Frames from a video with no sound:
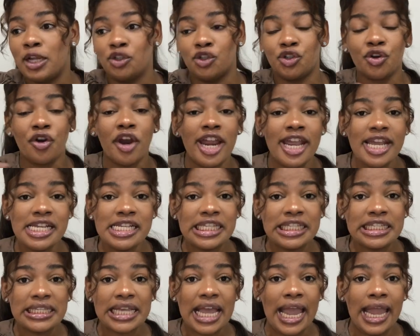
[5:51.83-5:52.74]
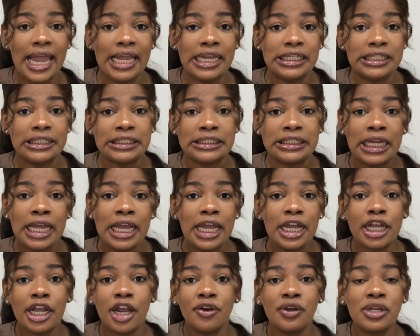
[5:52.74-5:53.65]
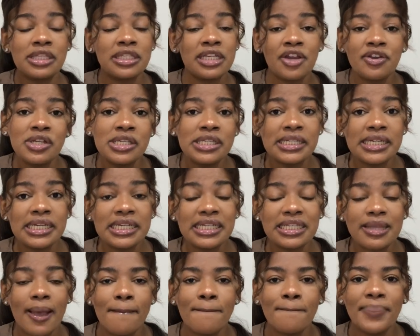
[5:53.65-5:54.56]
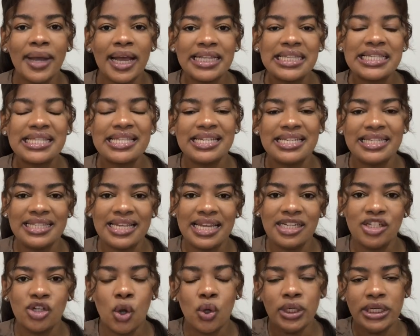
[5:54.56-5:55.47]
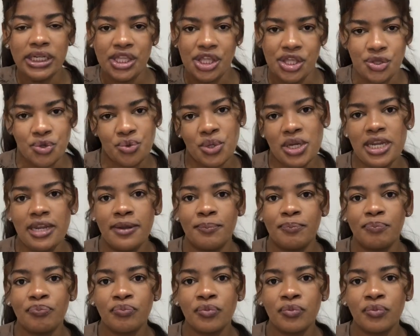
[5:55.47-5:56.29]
traits and characteristics, but they say it only three.